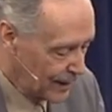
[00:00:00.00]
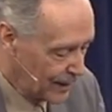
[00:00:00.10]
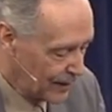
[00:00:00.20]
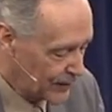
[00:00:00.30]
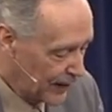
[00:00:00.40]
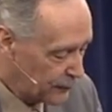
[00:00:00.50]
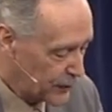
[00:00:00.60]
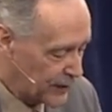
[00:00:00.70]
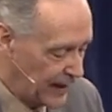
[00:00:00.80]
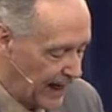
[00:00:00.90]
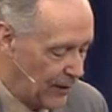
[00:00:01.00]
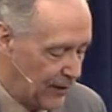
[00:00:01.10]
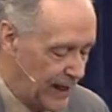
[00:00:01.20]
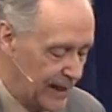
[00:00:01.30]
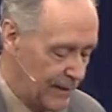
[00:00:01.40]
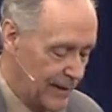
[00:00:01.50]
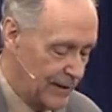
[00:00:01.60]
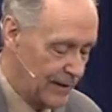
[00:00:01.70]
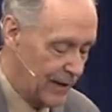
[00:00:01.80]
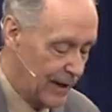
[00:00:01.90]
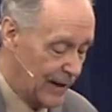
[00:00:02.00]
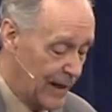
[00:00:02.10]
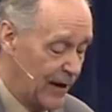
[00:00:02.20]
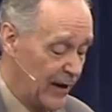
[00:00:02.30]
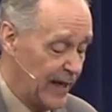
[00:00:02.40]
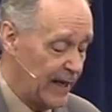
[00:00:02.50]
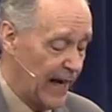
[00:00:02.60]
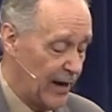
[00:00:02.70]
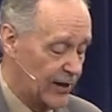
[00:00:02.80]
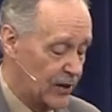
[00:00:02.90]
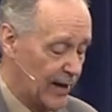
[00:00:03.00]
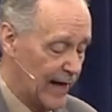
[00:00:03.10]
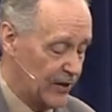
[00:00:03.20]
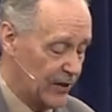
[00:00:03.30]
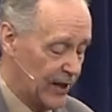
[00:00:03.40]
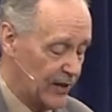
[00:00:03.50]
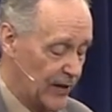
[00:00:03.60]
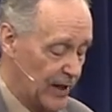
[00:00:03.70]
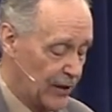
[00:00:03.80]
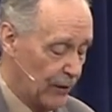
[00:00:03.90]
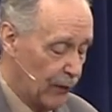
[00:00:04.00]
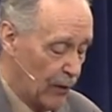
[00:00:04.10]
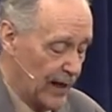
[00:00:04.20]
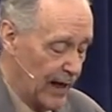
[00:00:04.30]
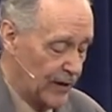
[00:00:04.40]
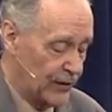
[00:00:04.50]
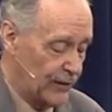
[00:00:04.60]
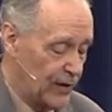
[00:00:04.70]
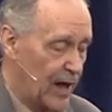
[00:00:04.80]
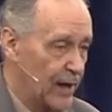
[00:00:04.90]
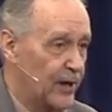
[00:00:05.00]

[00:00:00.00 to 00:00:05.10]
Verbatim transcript: It's interesting how he, how he characterizes this the foreknowledge of God,